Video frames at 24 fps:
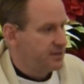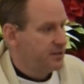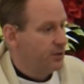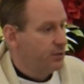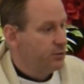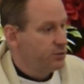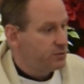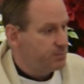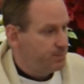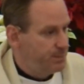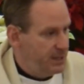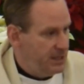
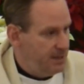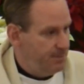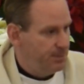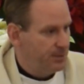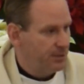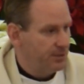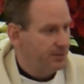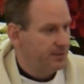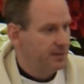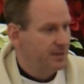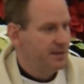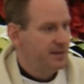Those
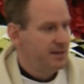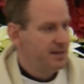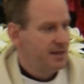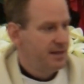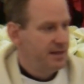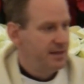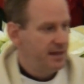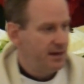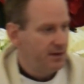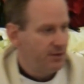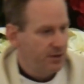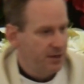people
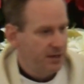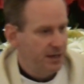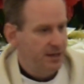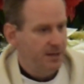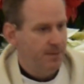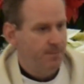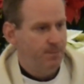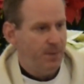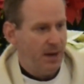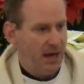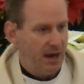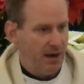that are going
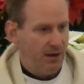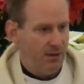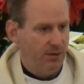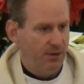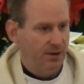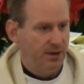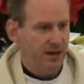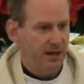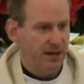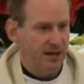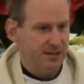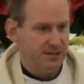to
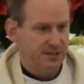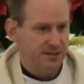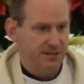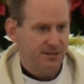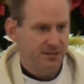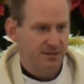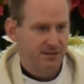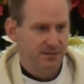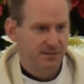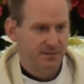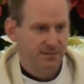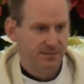empower
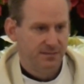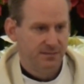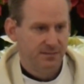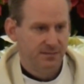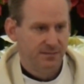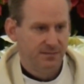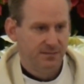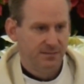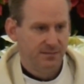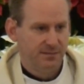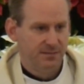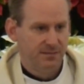us
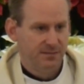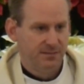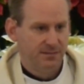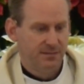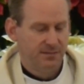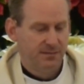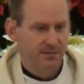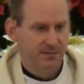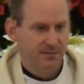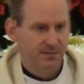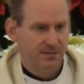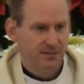
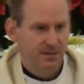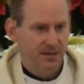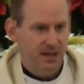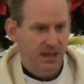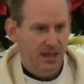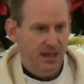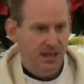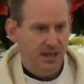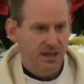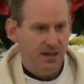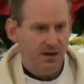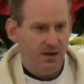
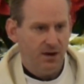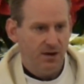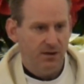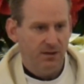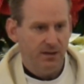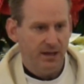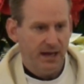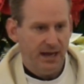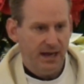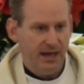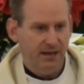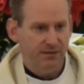in
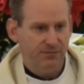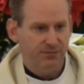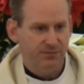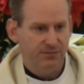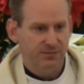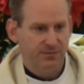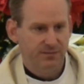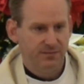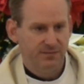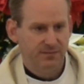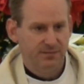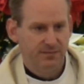our
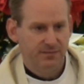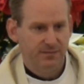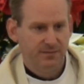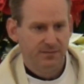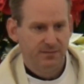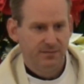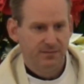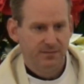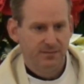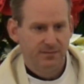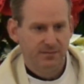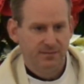life
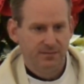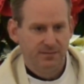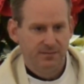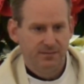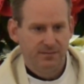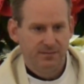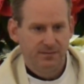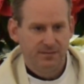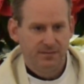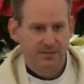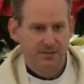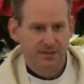
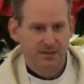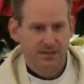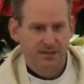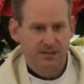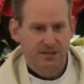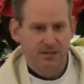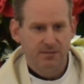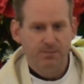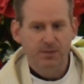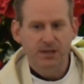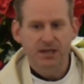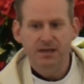
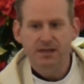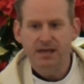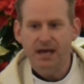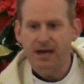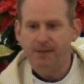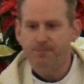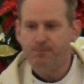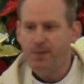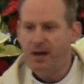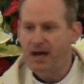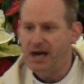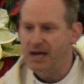to be
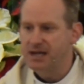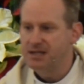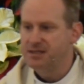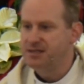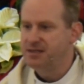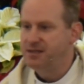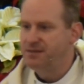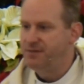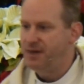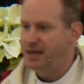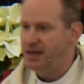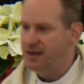that
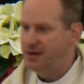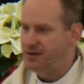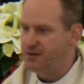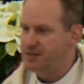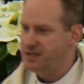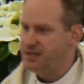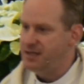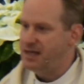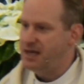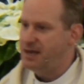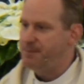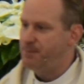positive
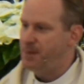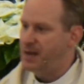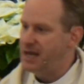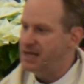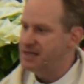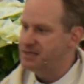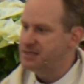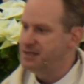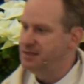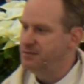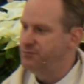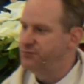energy, that
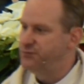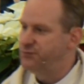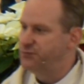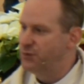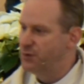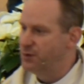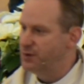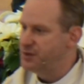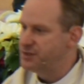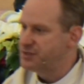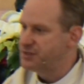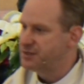positive
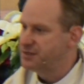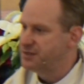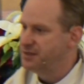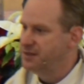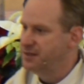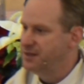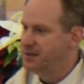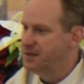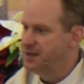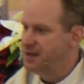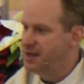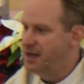force
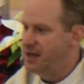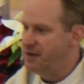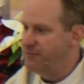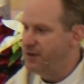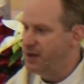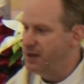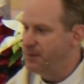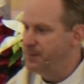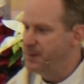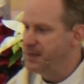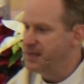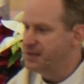of
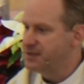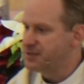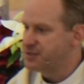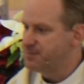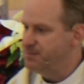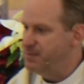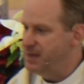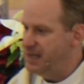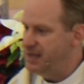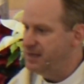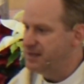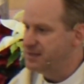helping
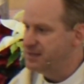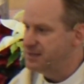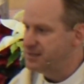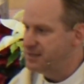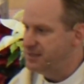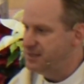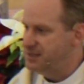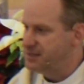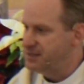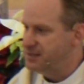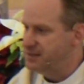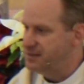us make
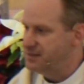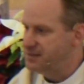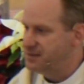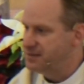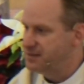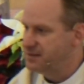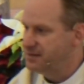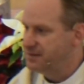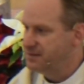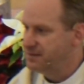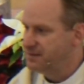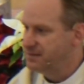
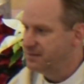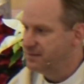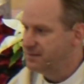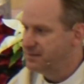decisions.